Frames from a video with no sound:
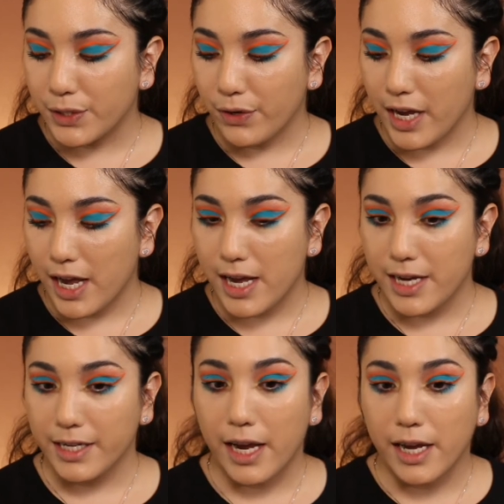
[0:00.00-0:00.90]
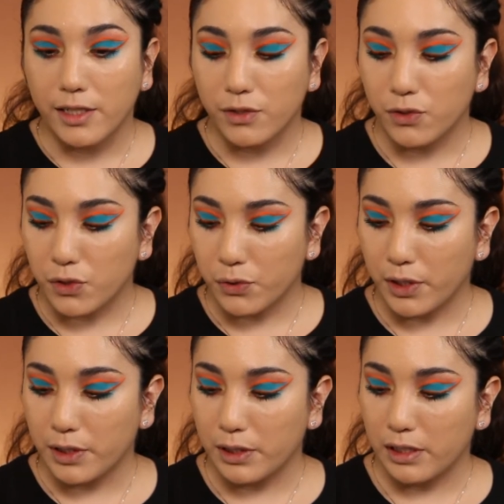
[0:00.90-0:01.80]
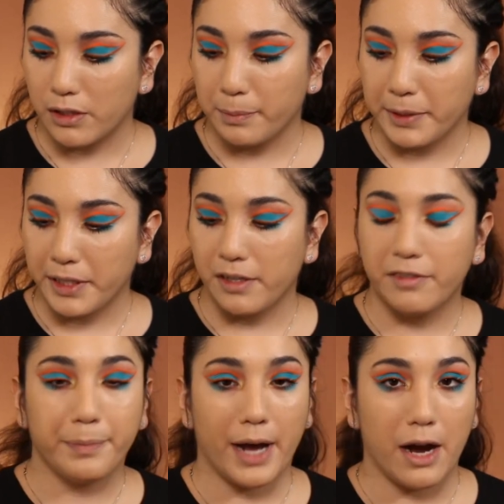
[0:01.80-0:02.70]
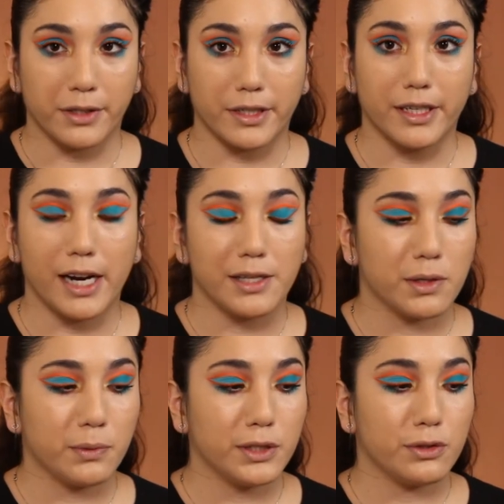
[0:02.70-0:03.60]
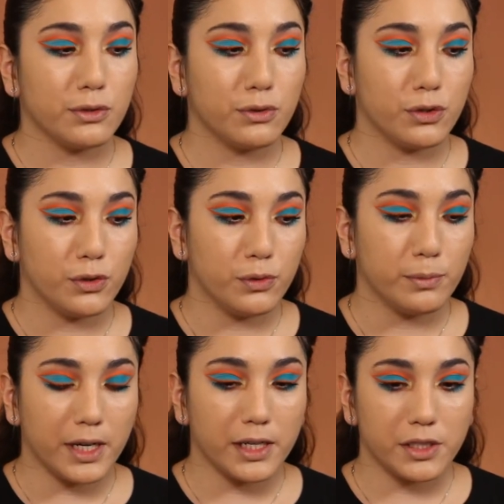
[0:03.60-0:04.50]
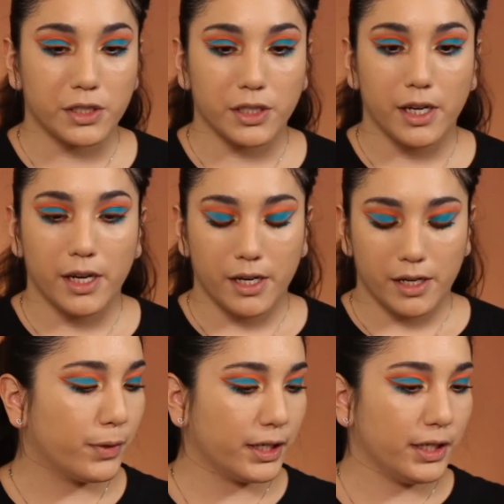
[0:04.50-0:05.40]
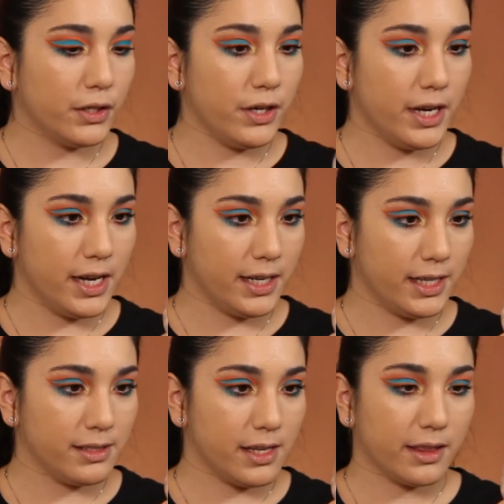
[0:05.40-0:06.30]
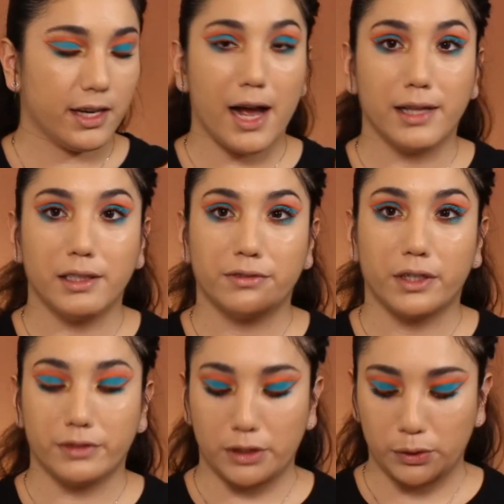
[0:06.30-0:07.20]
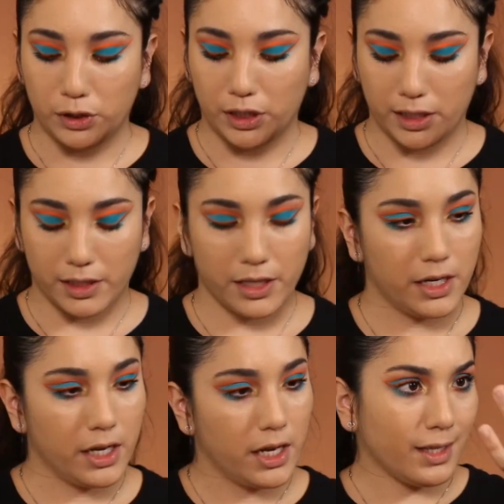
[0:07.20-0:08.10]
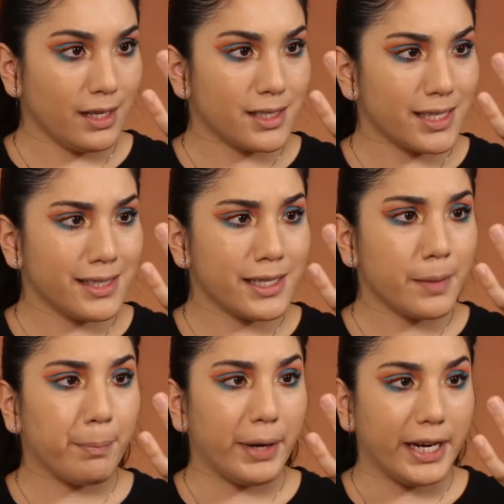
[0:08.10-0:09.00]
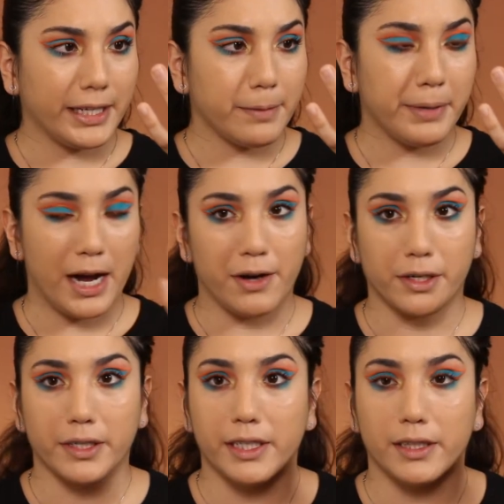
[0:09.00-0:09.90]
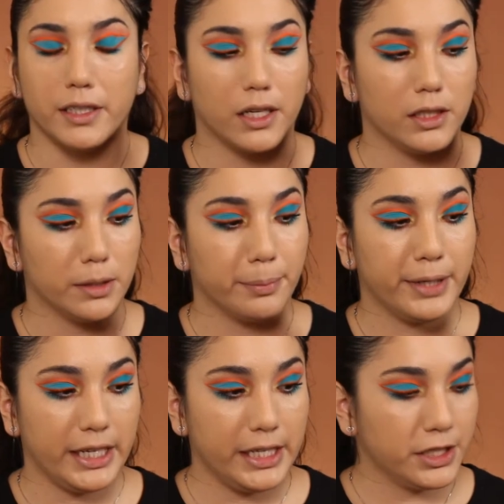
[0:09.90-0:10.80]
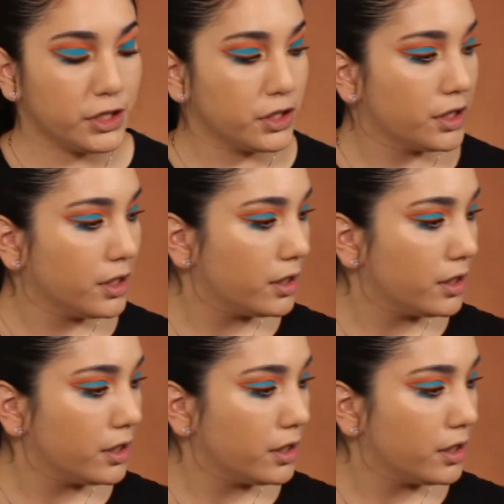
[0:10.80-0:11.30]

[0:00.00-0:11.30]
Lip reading: go ahead and do a little bit of powder. I don't want to do too much. We're gonna go ahead and take the I Love Revolution scented baking powder in the color Peach